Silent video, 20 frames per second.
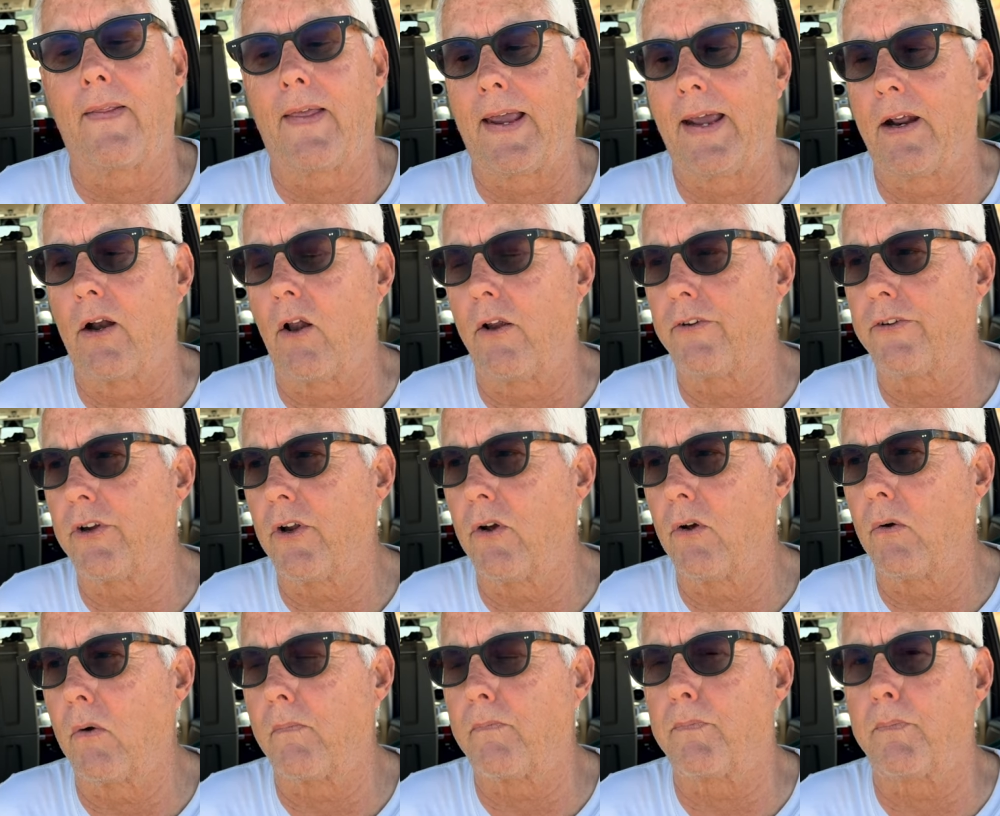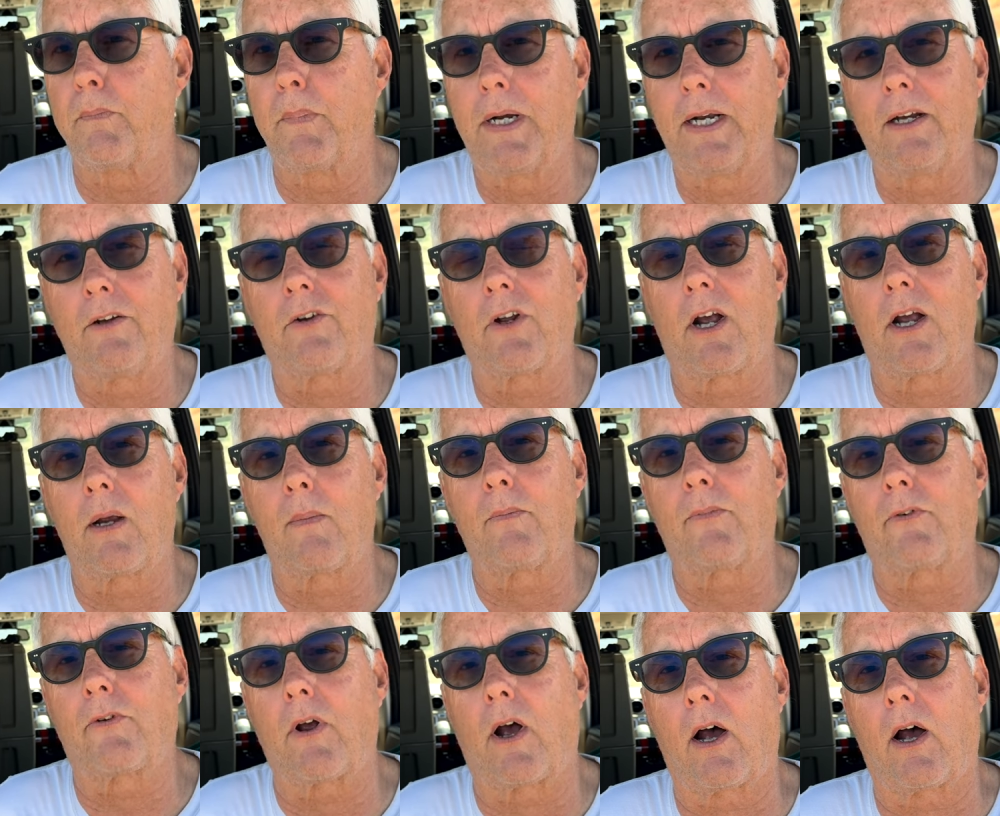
And also, many times